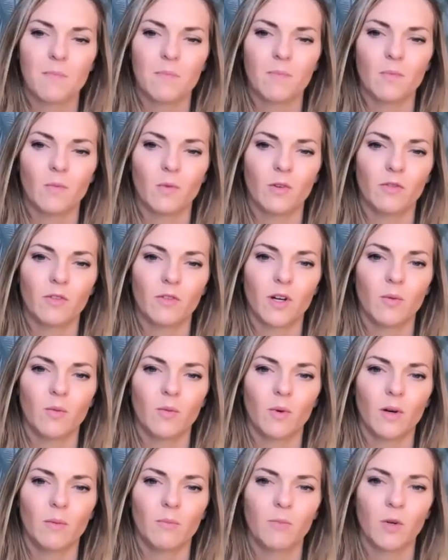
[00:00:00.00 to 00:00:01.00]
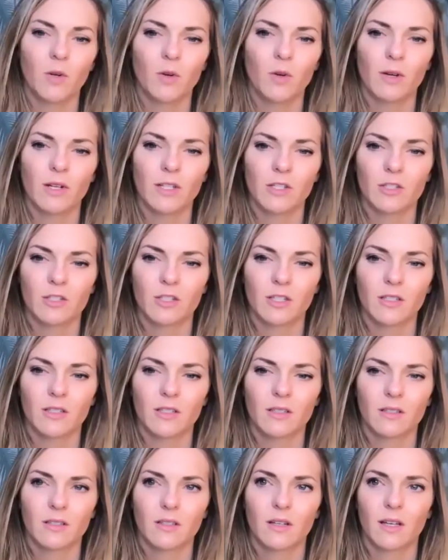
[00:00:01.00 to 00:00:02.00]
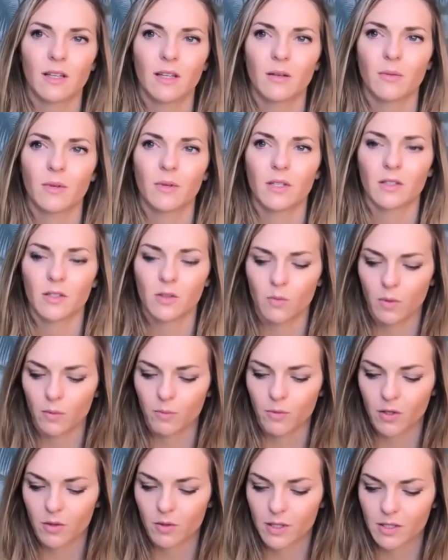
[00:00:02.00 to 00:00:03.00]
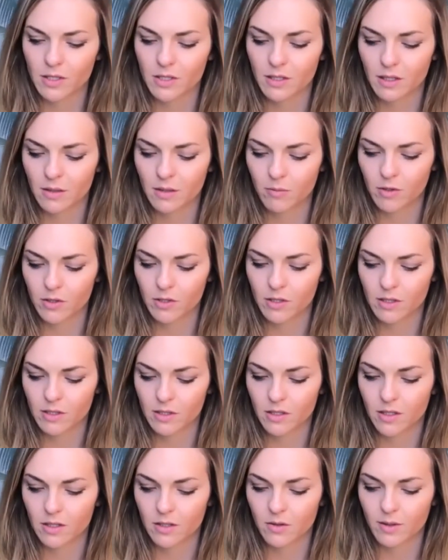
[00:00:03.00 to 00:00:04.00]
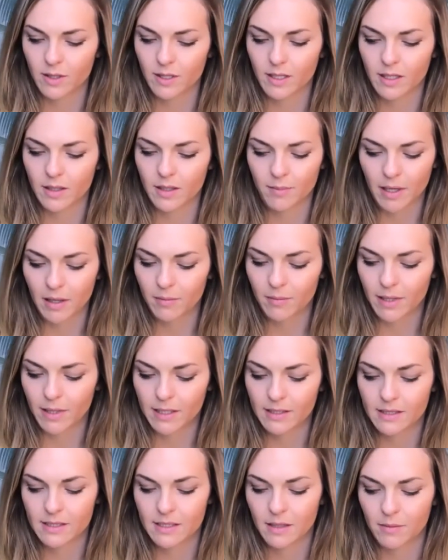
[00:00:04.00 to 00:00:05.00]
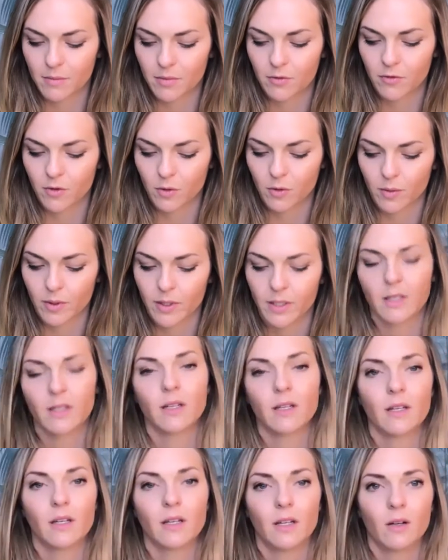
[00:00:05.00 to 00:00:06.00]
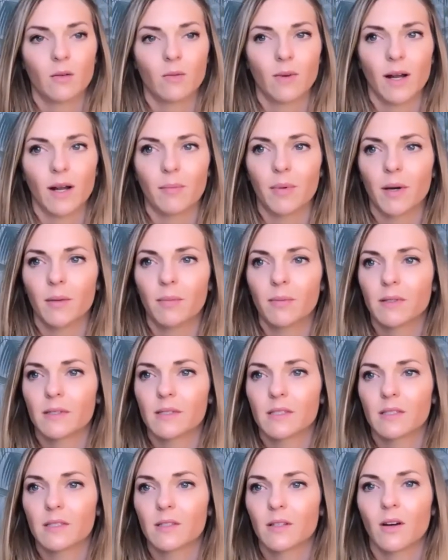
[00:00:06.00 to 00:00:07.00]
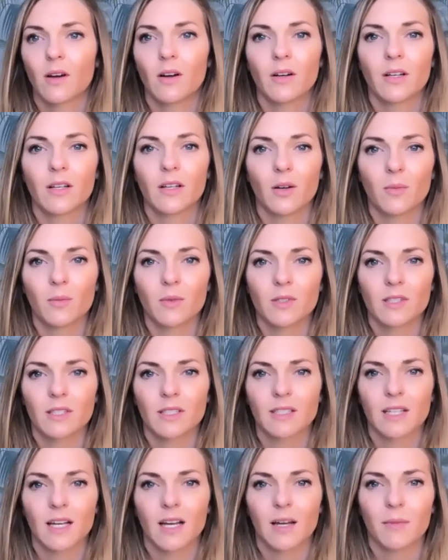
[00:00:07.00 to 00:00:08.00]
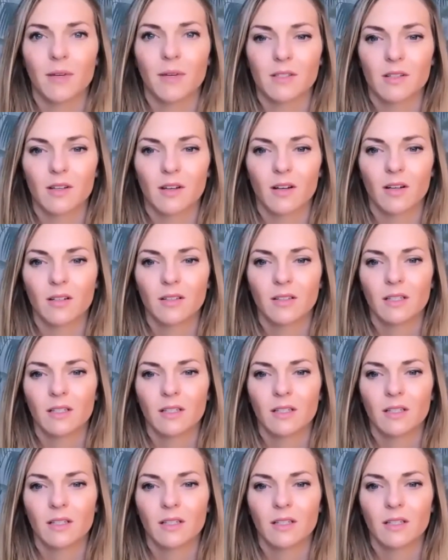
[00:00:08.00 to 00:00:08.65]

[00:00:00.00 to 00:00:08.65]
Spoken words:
We've got one more question. I think we can do one more question, then we'll just talk quickly about mindset before we wrap up, because it's already almost the time has gone.